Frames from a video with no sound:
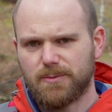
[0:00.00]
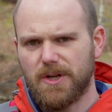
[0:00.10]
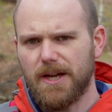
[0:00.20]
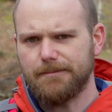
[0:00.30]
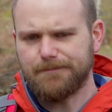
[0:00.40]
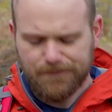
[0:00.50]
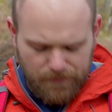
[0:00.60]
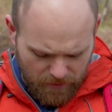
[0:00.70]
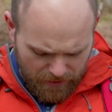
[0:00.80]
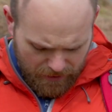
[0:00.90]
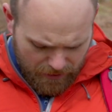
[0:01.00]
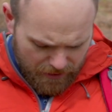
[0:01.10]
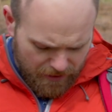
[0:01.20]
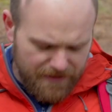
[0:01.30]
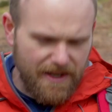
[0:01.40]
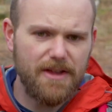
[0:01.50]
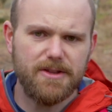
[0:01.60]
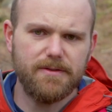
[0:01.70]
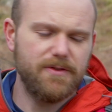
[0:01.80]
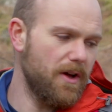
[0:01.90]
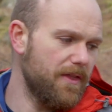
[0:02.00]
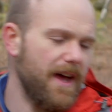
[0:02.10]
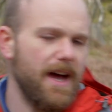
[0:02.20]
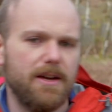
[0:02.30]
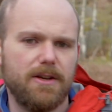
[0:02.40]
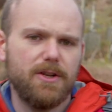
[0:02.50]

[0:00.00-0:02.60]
okay? Now that you've done that,